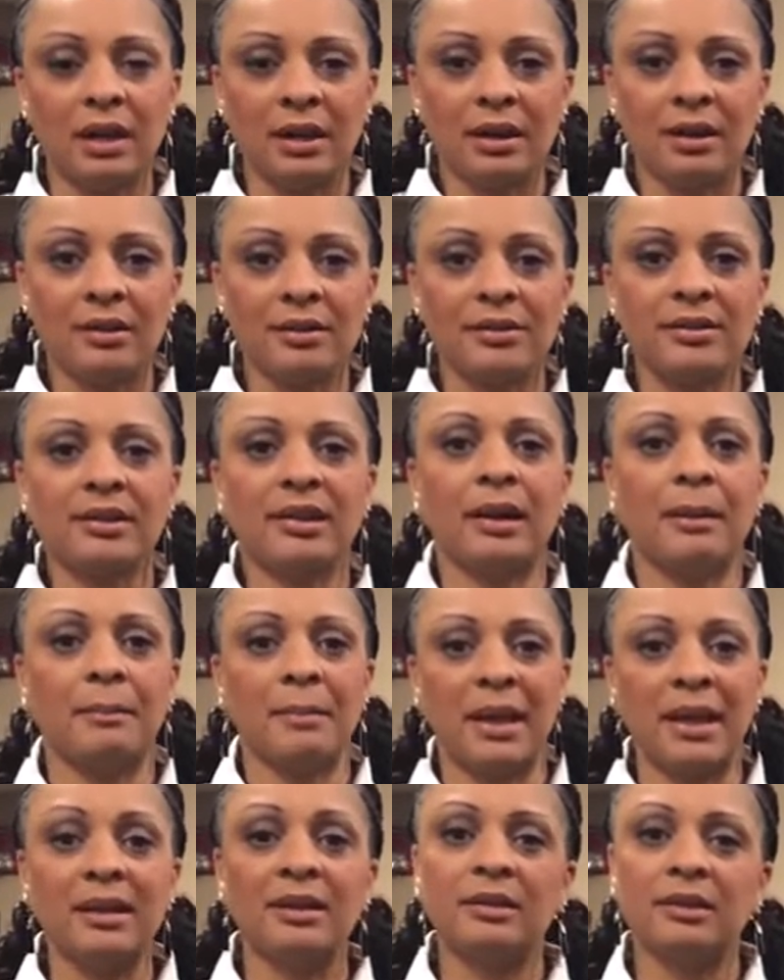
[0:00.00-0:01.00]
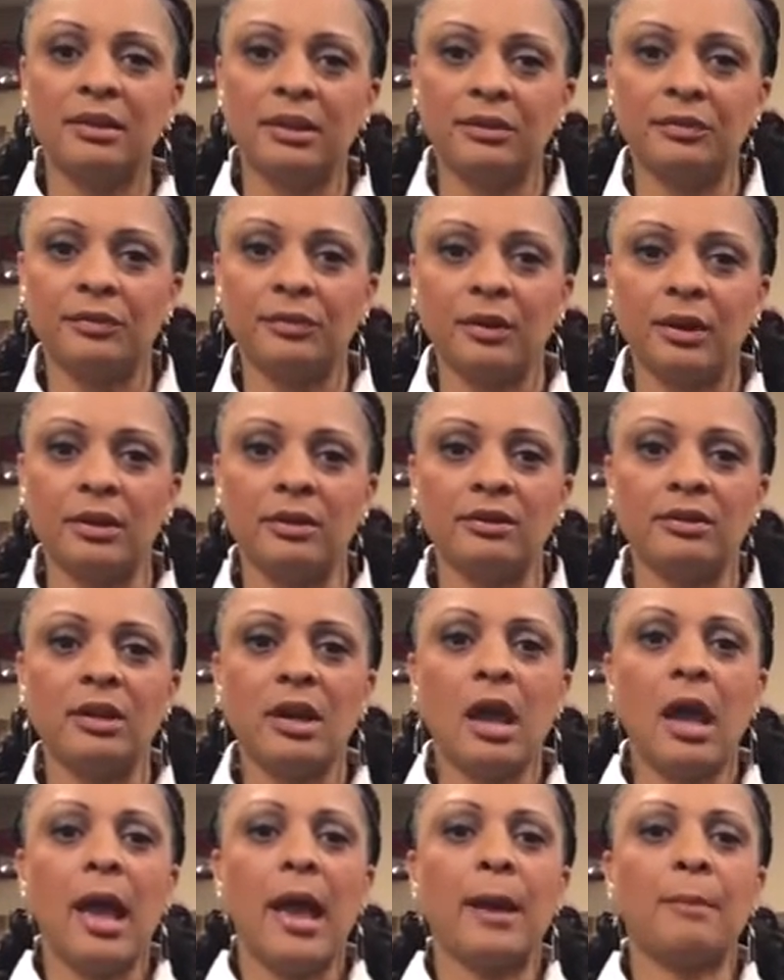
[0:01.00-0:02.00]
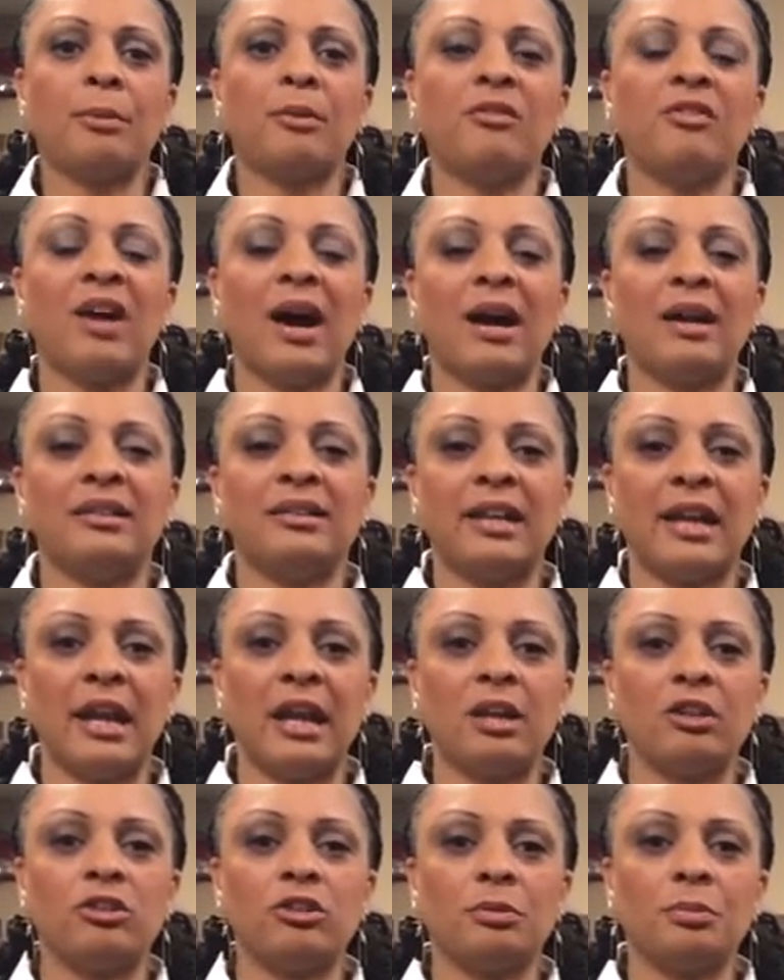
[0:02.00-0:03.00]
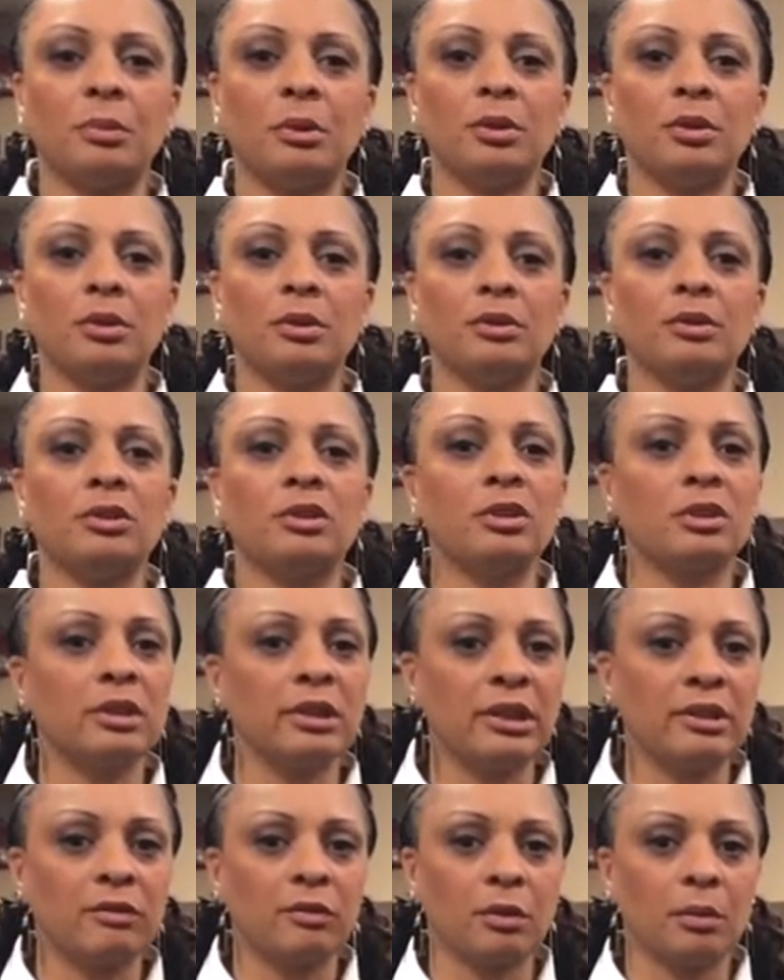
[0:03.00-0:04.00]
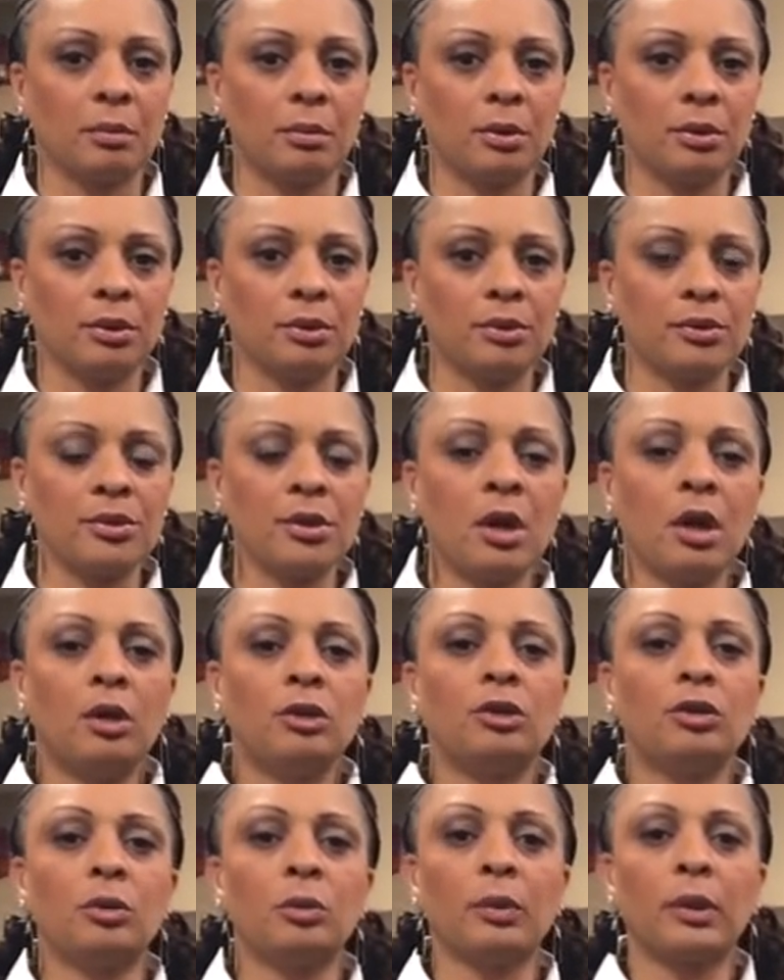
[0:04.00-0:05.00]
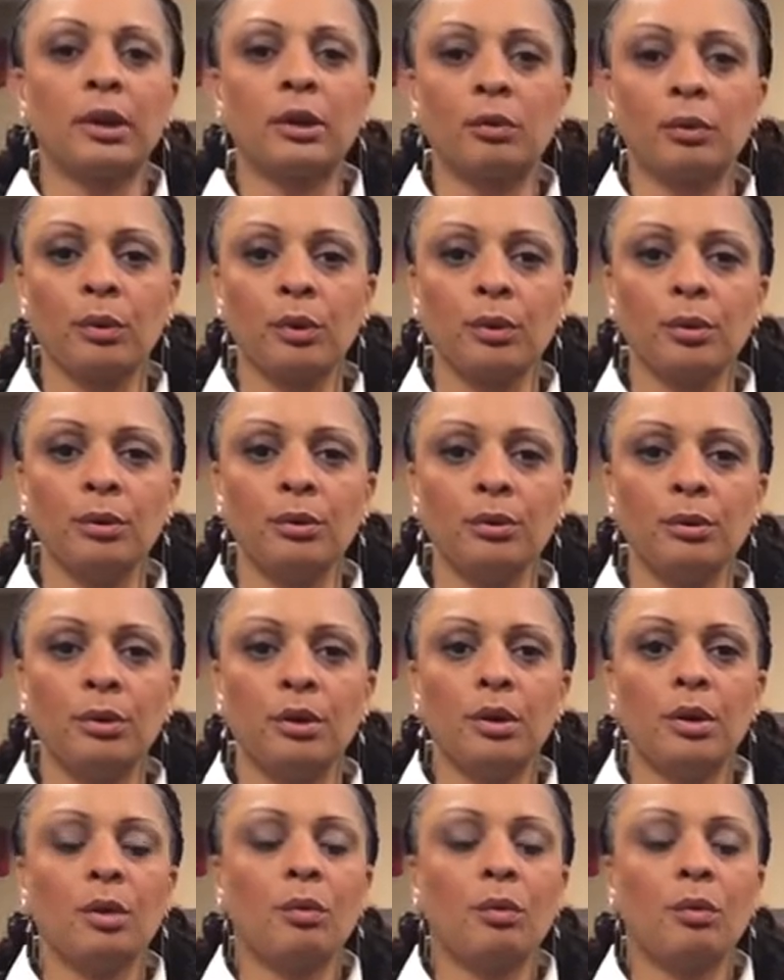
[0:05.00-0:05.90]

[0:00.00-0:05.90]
us can make a difference and provide tangible deliverables to recruit,